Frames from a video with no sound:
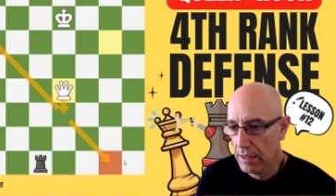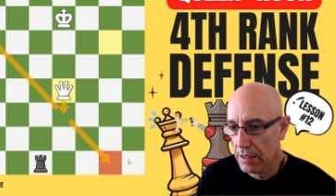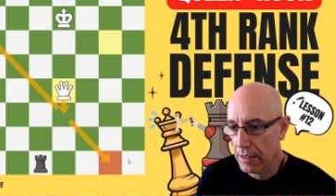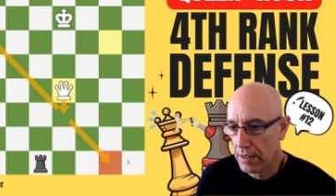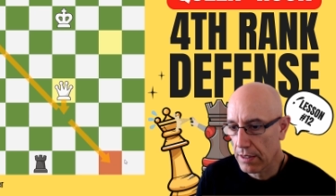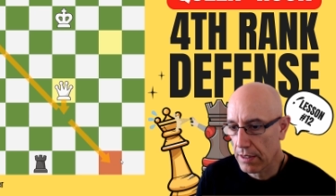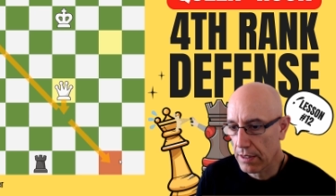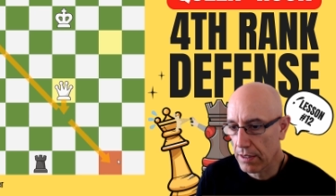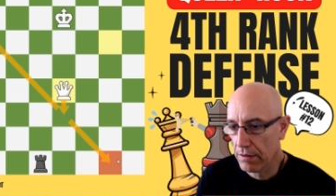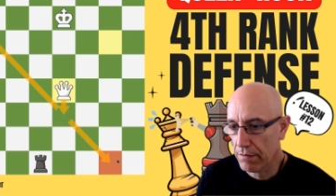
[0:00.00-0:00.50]

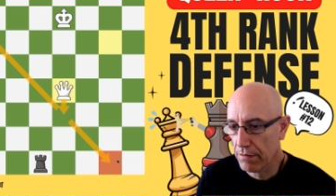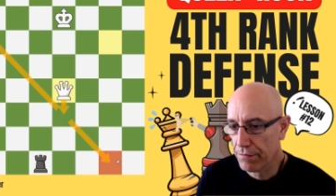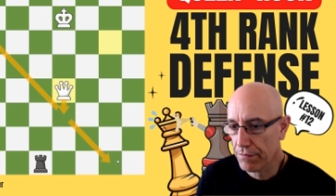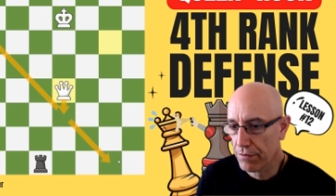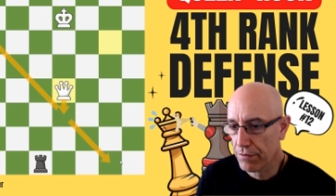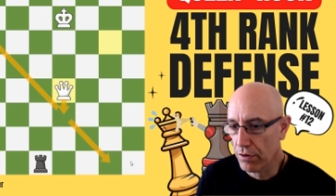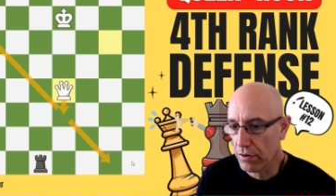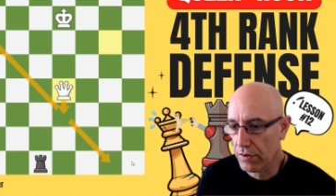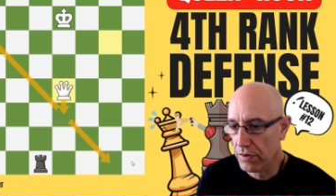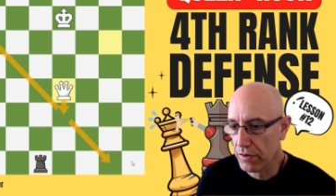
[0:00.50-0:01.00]
And of
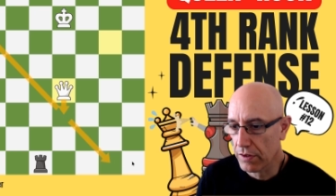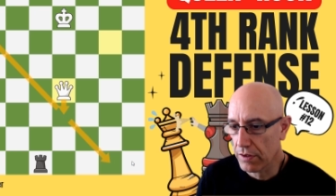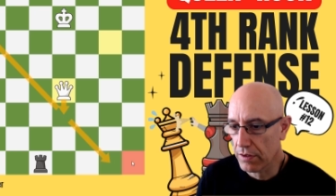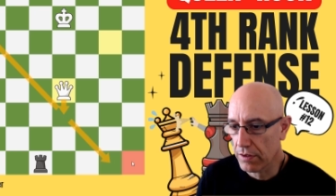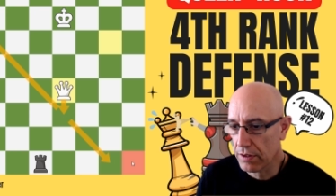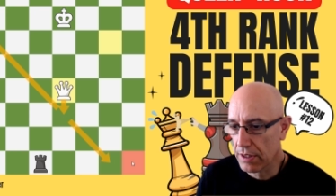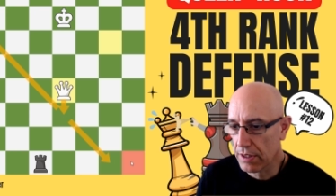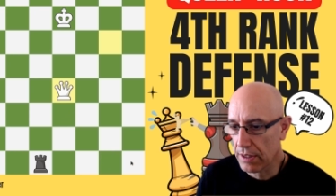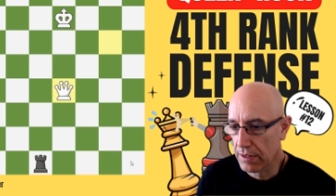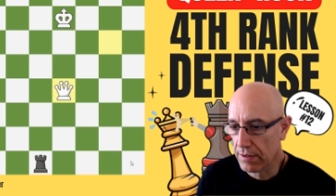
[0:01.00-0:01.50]
course it
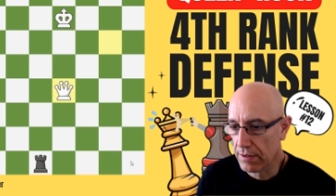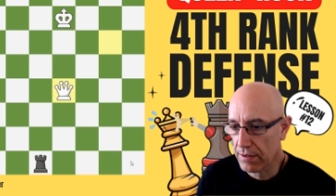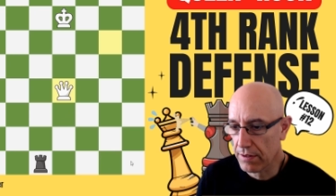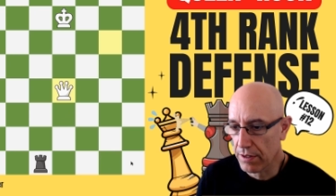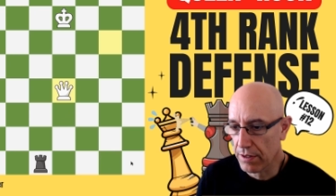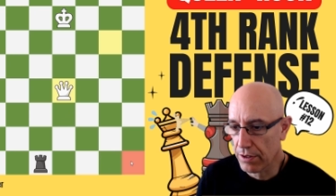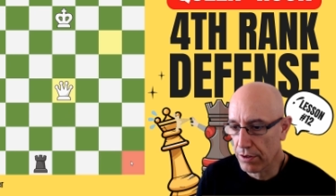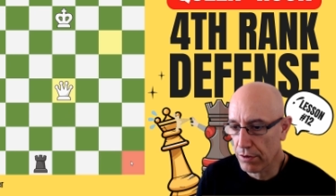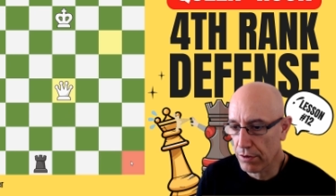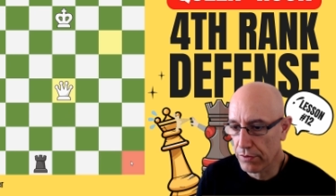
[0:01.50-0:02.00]
can stay
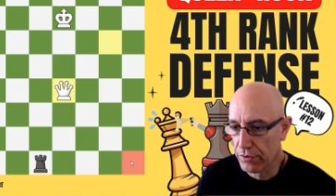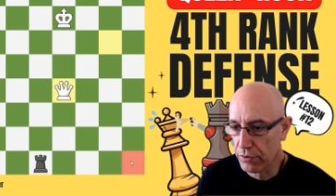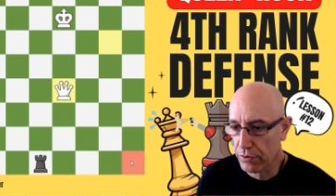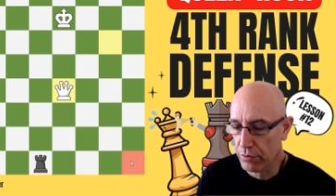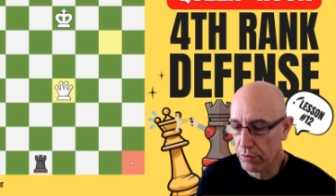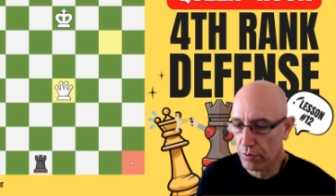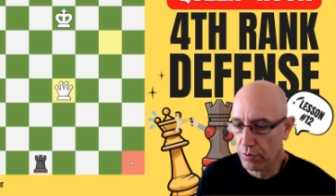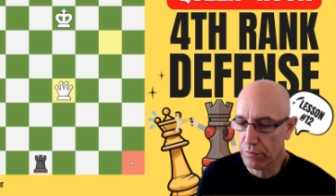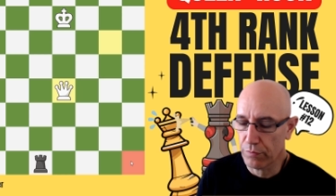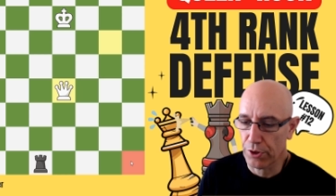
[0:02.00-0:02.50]
also
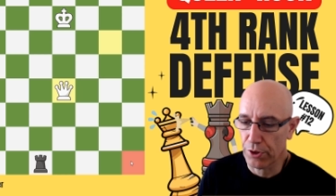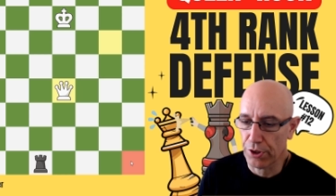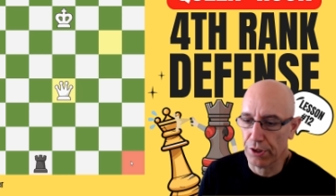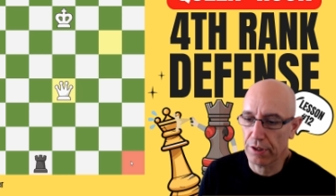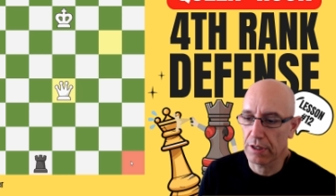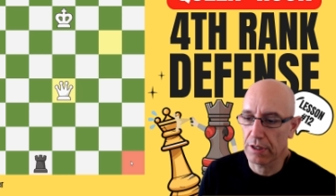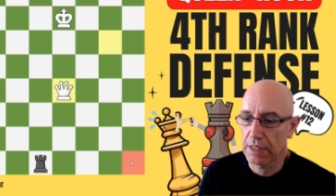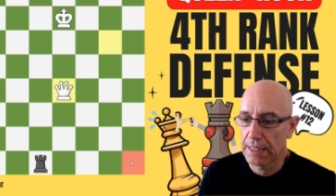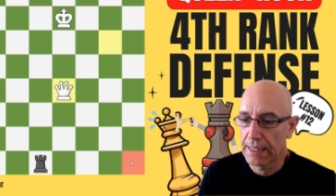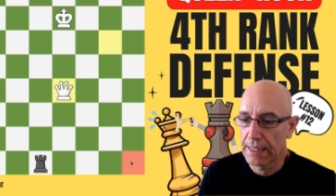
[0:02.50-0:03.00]
over
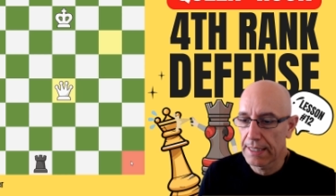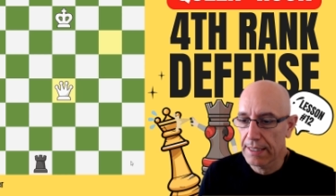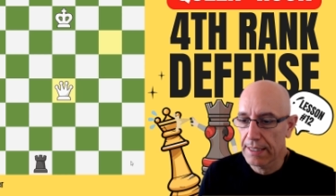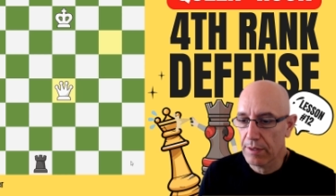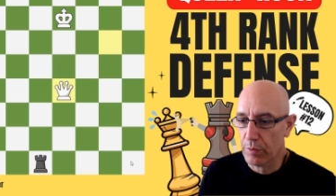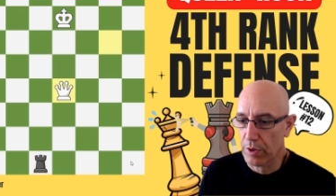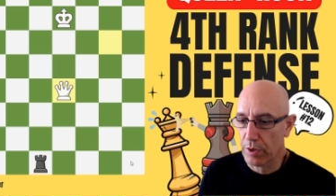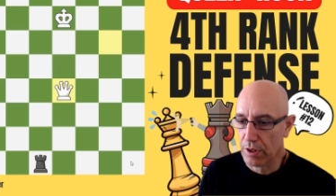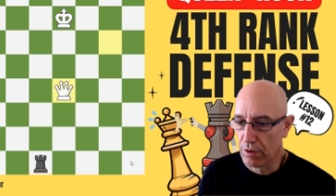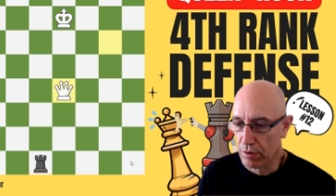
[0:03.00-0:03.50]
here
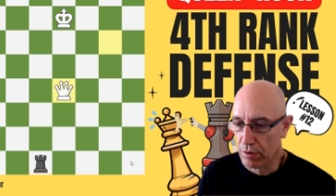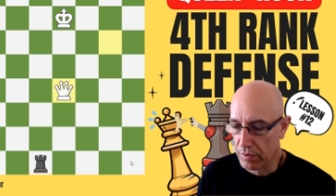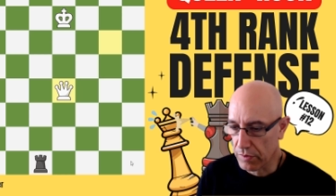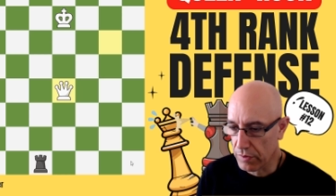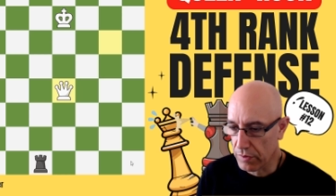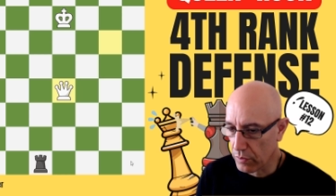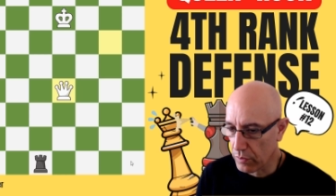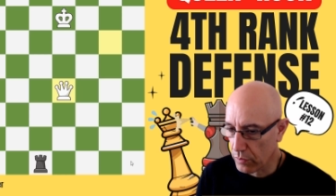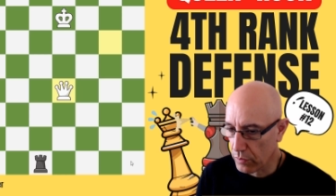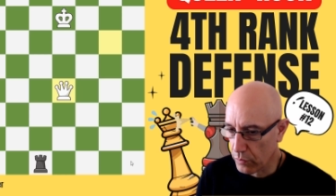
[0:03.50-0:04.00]

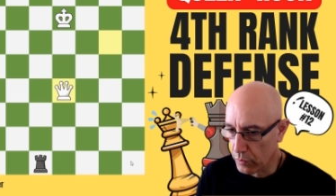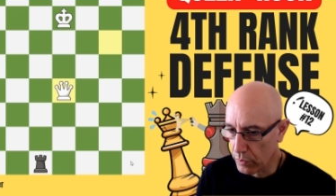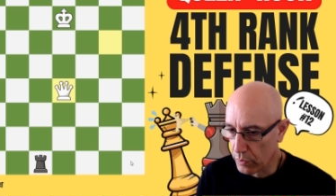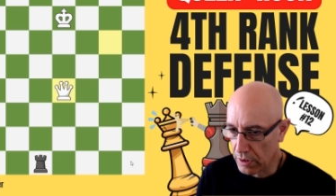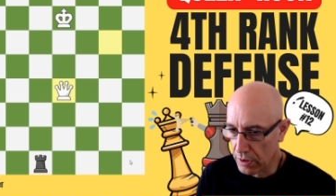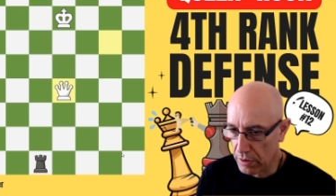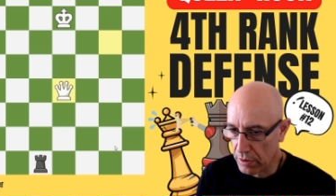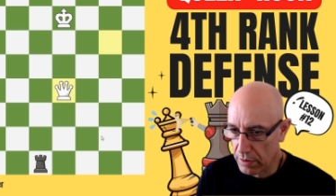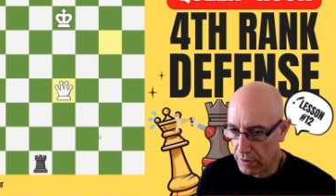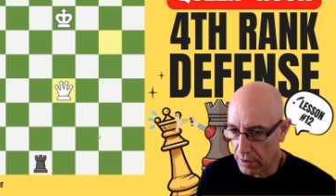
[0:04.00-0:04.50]
because
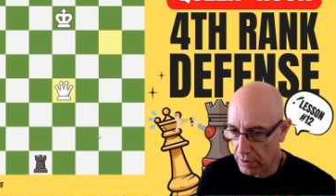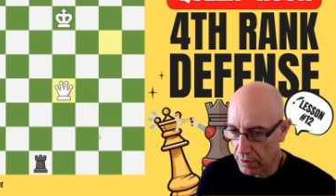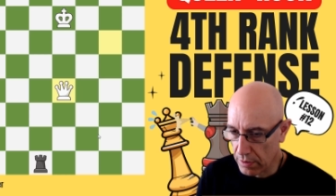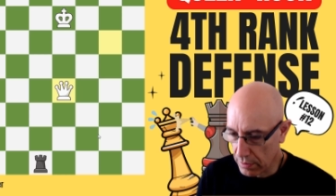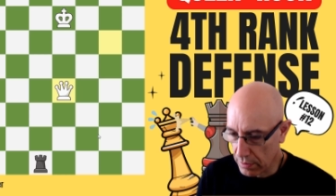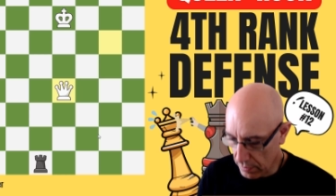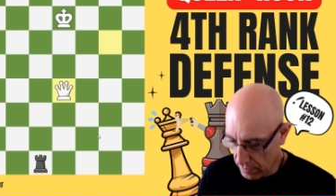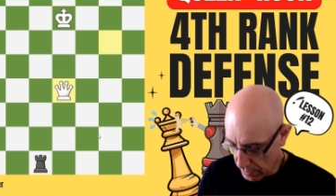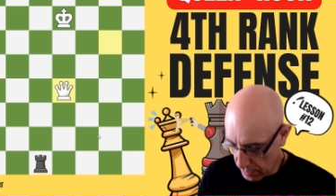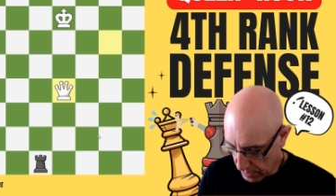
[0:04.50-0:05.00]
we take it
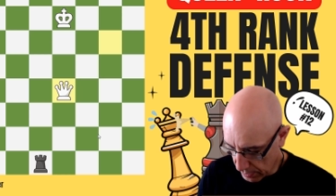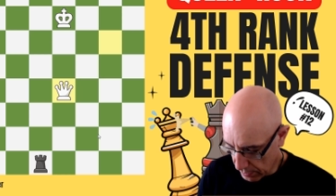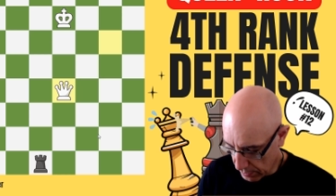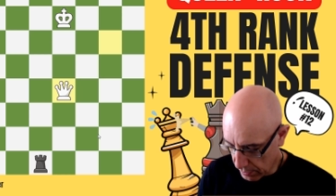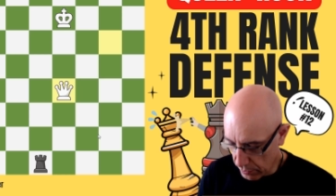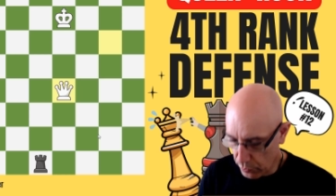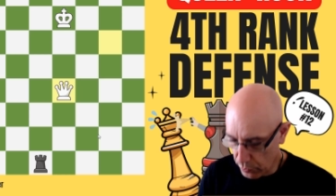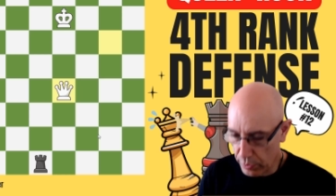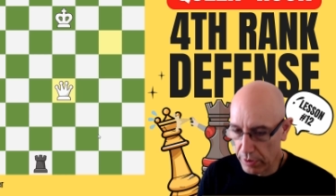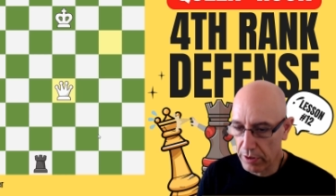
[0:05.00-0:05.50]
directly
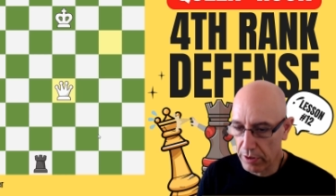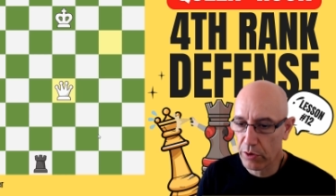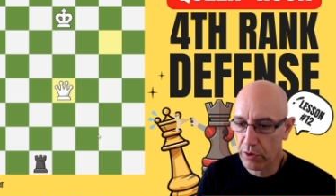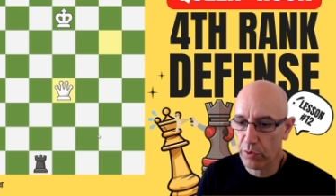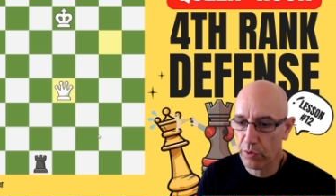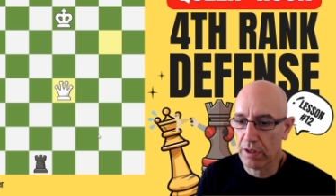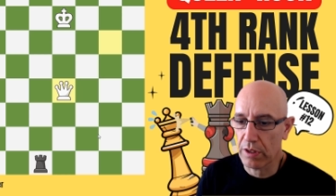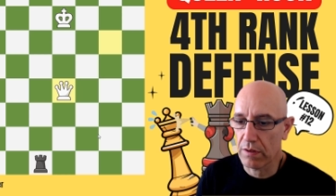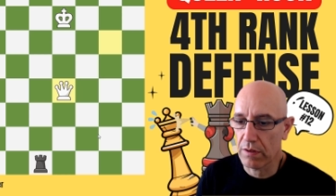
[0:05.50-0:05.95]
with the queen.